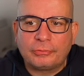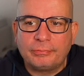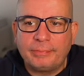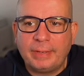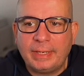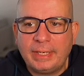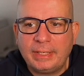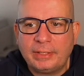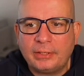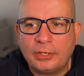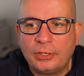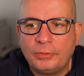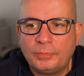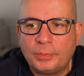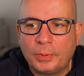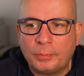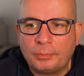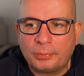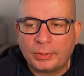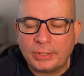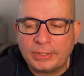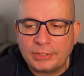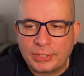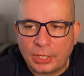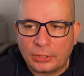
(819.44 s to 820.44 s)
Mini Cooper
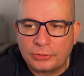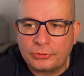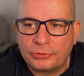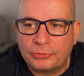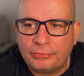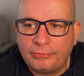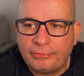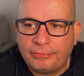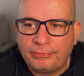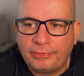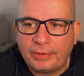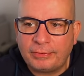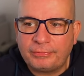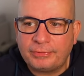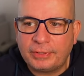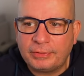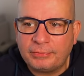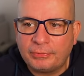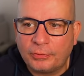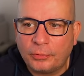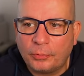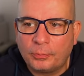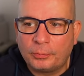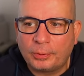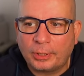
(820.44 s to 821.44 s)
brings
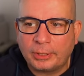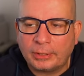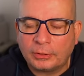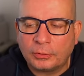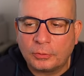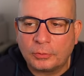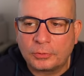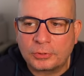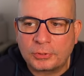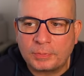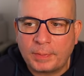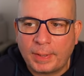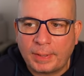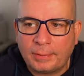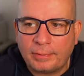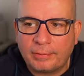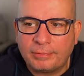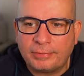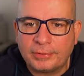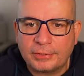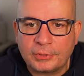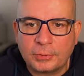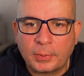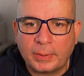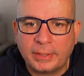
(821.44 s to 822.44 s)
154 brake horsepower
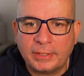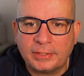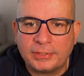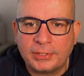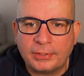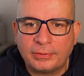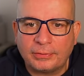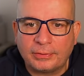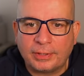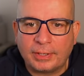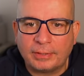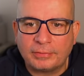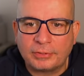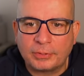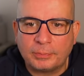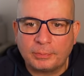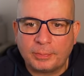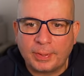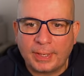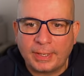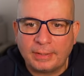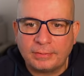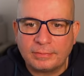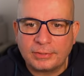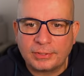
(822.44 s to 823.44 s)
for
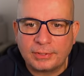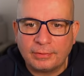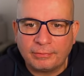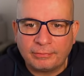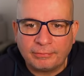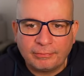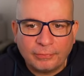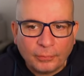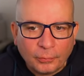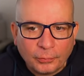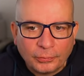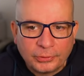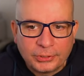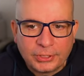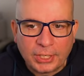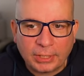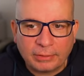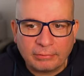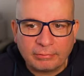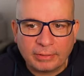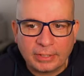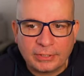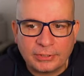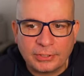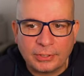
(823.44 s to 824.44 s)
£22,000. The fourth
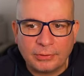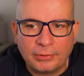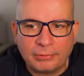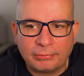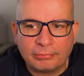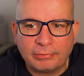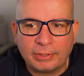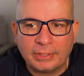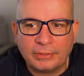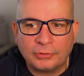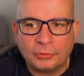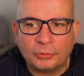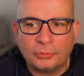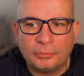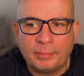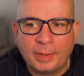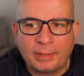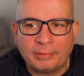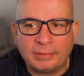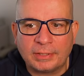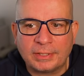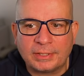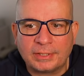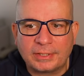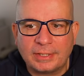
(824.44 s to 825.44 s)
generation three-door
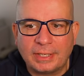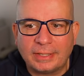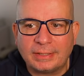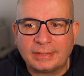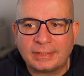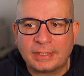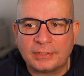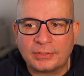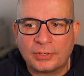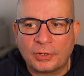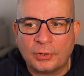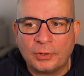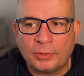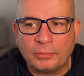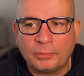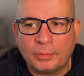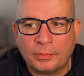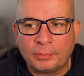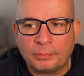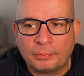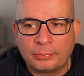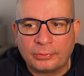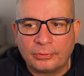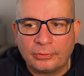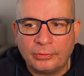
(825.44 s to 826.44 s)
marries slick design
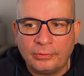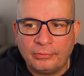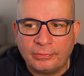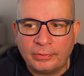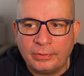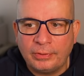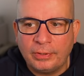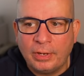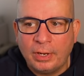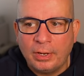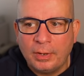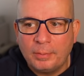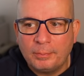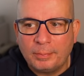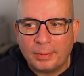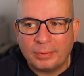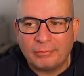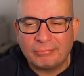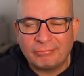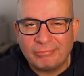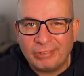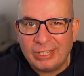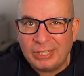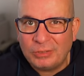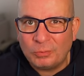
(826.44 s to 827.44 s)
with proven but
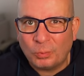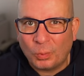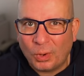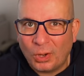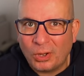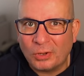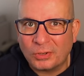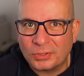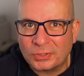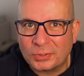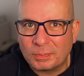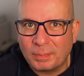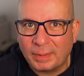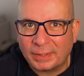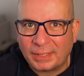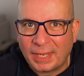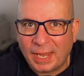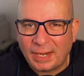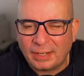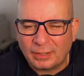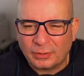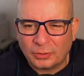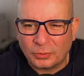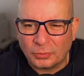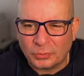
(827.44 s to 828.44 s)
reworked
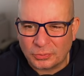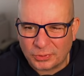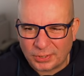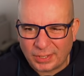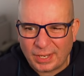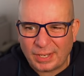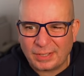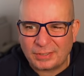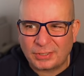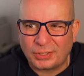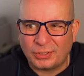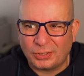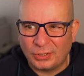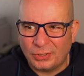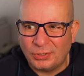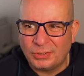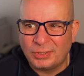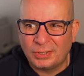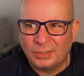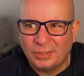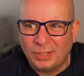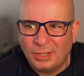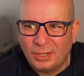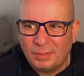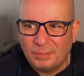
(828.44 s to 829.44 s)
mechanicals. That's good,
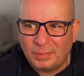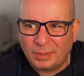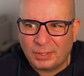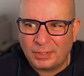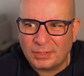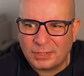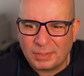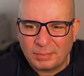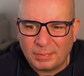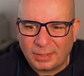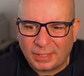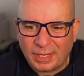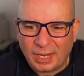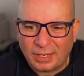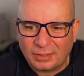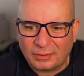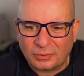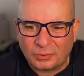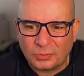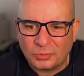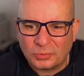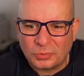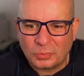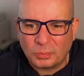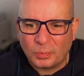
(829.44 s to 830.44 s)
because the
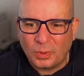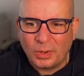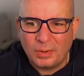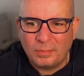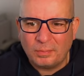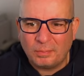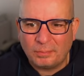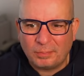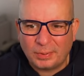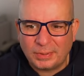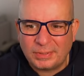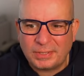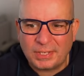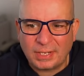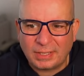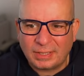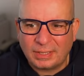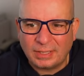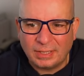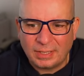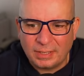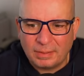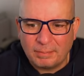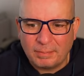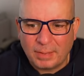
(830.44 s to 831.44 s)
mechanicals weren't
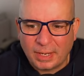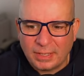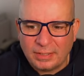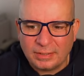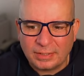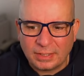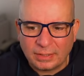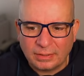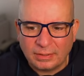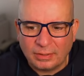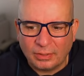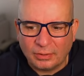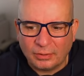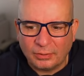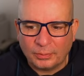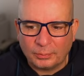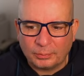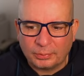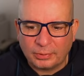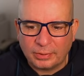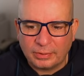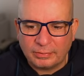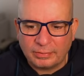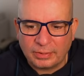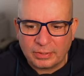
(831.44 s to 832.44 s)
particularly amazing on the
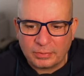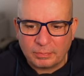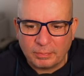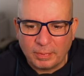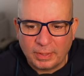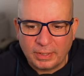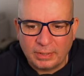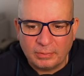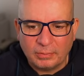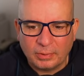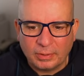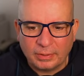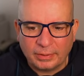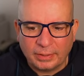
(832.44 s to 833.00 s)
previous Mini, were